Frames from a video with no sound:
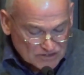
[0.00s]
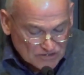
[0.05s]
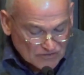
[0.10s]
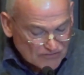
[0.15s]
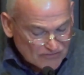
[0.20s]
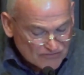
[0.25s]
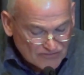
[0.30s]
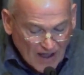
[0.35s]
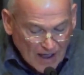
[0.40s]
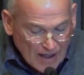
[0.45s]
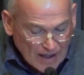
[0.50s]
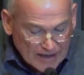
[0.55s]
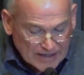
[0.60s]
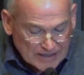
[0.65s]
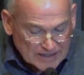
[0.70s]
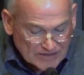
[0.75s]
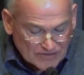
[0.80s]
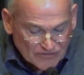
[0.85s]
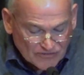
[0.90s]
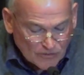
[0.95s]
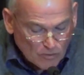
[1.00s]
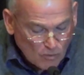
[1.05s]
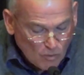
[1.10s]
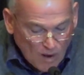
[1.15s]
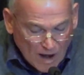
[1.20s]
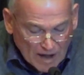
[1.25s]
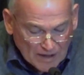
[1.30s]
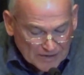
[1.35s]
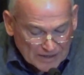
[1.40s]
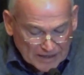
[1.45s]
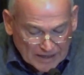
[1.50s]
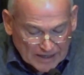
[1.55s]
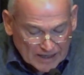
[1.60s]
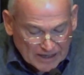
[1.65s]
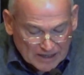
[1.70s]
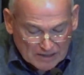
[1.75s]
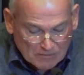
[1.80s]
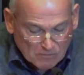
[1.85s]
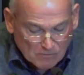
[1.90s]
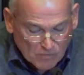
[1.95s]
to find for one
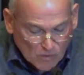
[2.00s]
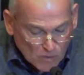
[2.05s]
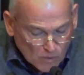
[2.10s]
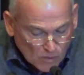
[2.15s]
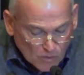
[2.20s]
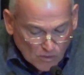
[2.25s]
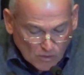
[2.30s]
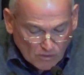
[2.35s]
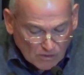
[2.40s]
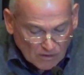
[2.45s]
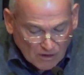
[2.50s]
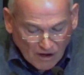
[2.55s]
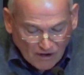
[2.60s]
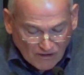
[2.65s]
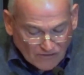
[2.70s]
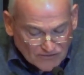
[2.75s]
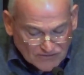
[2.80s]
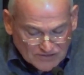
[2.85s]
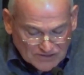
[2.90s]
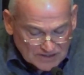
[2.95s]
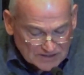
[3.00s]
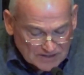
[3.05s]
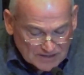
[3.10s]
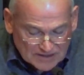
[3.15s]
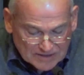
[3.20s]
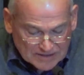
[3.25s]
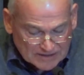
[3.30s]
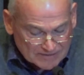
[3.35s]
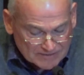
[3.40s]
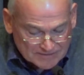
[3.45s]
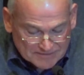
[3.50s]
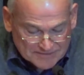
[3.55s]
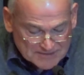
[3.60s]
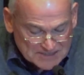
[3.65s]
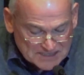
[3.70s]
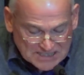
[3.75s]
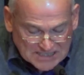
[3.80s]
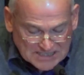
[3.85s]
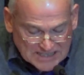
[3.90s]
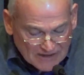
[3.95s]
and more often
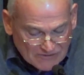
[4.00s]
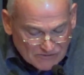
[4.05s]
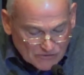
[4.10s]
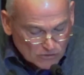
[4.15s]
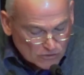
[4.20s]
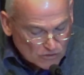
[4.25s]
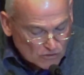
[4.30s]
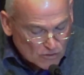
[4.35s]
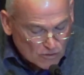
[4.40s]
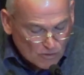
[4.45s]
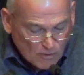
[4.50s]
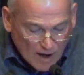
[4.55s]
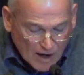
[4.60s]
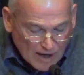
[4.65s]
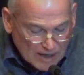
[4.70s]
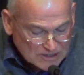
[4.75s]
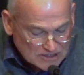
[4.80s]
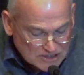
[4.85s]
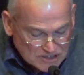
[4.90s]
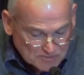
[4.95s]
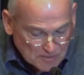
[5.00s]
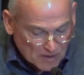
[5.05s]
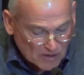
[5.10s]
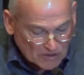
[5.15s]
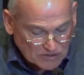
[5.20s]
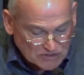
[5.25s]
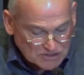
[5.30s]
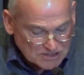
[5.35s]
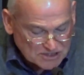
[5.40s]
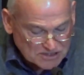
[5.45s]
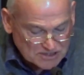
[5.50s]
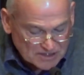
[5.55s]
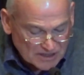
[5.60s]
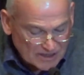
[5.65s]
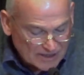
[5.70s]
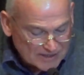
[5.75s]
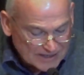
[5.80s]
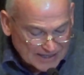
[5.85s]
several quiet spots,